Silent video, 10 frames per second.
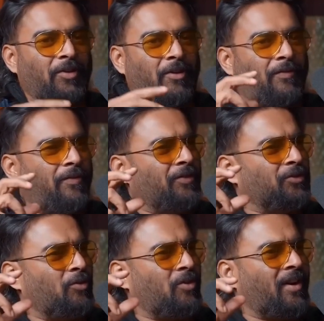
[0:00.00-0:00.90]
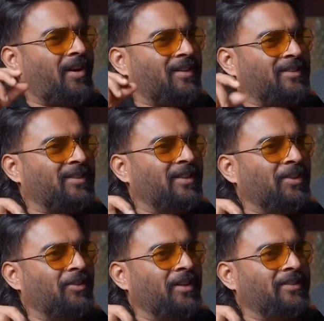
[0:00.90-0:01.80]
so crusted in
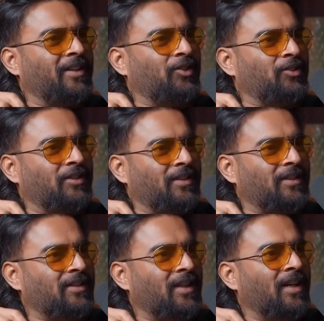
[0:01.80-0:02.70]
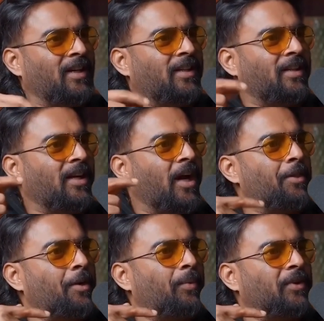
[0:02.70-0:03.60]
your eccentricities that the
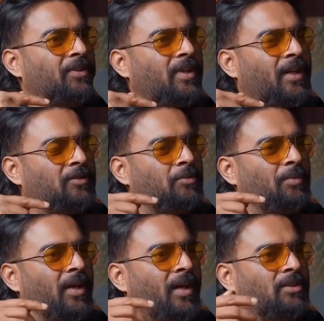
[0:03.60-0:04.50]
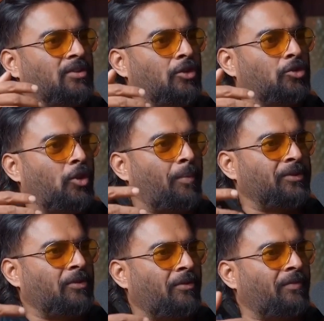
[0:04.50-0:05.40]
other person has to be like a jigsaw
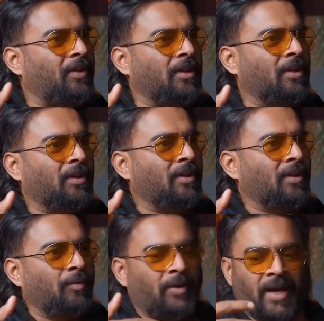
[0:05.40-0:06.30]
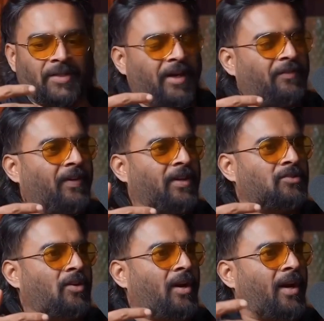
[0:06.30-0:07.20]
puzzle to fit in. And that fit is
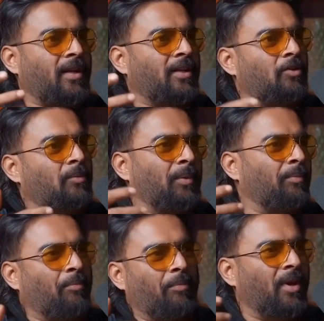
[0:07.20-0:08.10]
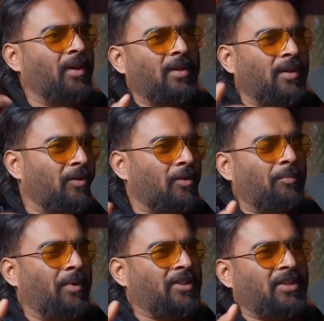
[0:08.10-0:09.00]
not right, then you'll be, you know,
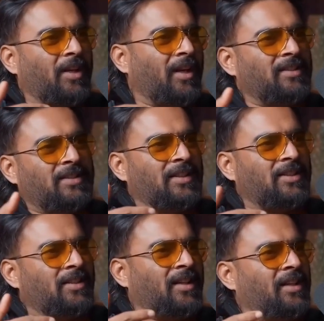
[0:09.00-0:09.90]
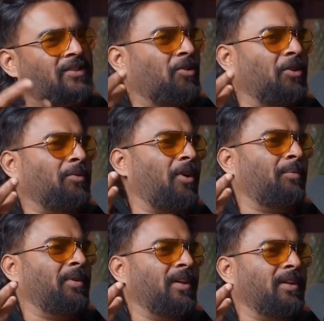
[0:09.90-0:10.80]
brushing against each other, and it's going to not
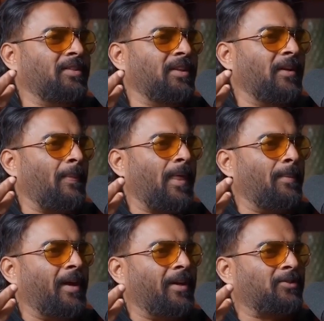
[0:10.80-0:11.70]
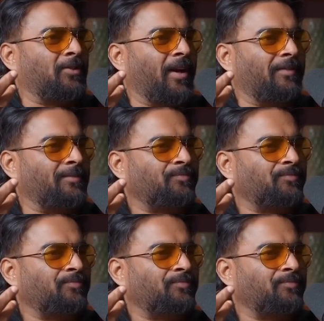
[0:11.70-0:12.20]
be an easy marriage to have.